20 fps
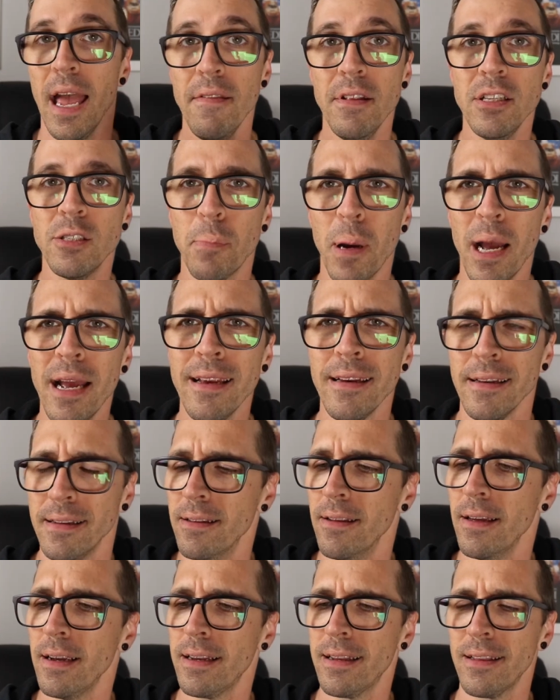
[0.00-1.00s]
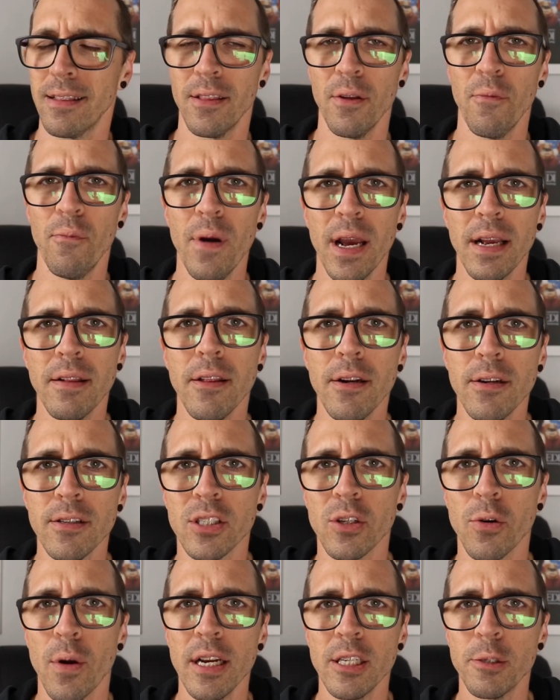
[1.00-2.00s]
And this paint, like the fact that it's
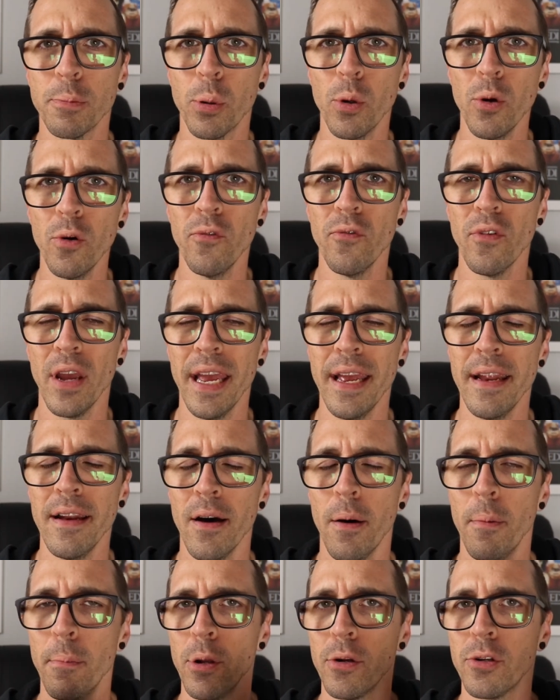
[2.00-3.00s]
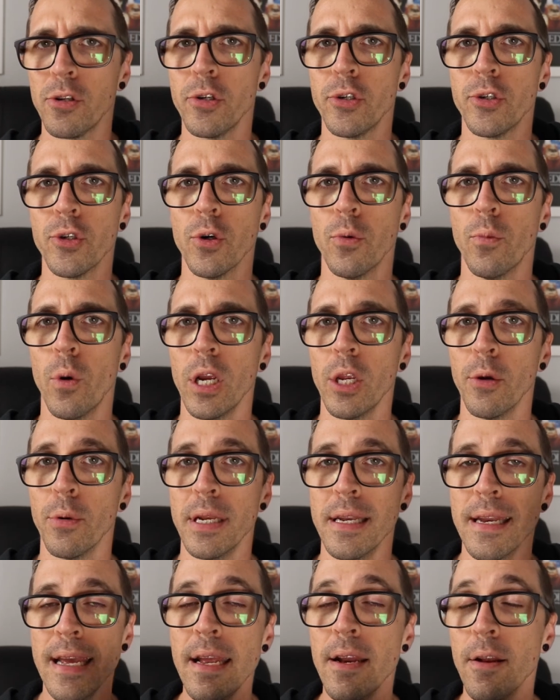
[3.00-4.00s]
scratch proof, and I'm not too sure why you
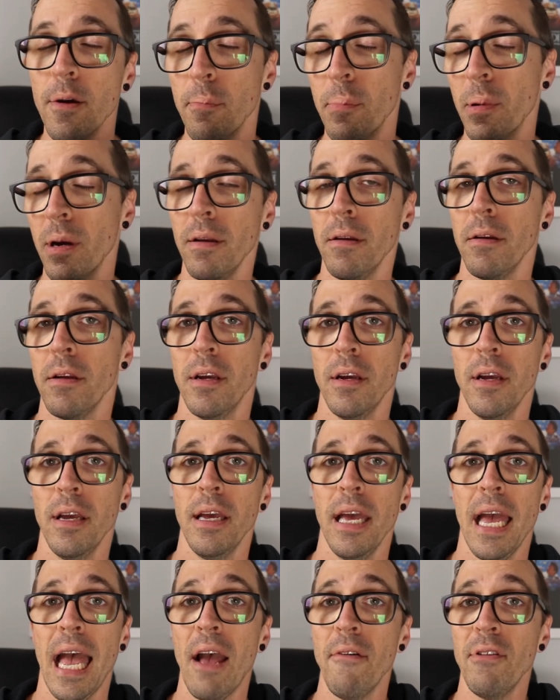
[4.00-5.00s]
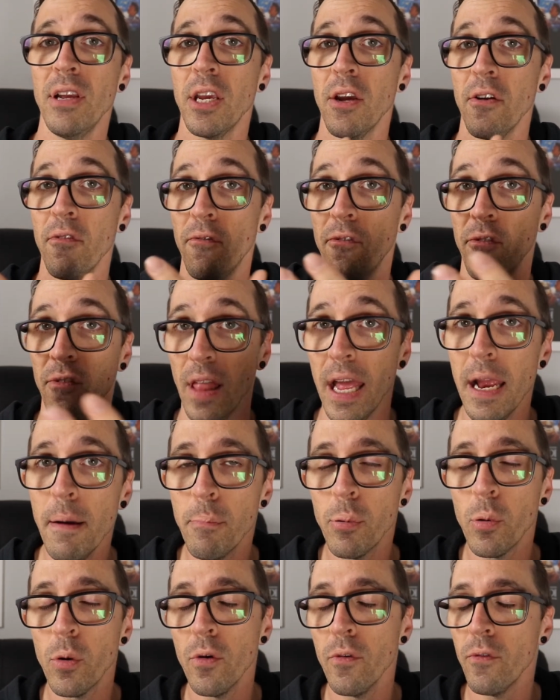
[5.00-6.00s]
would need it, but having it flame
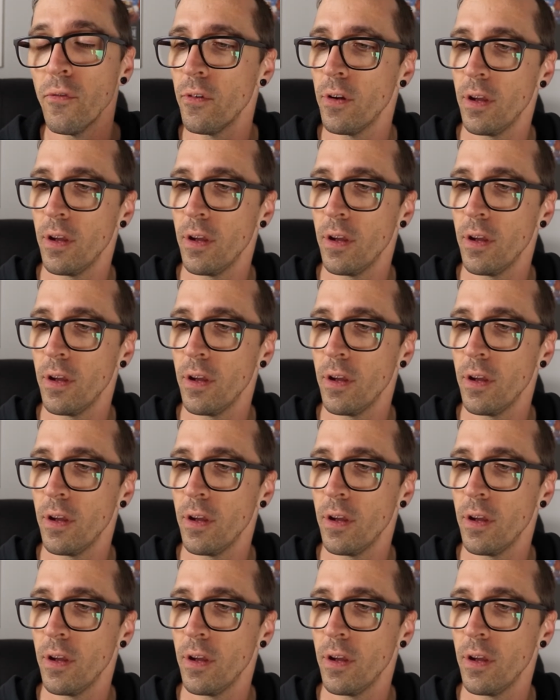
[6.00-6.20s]
proof,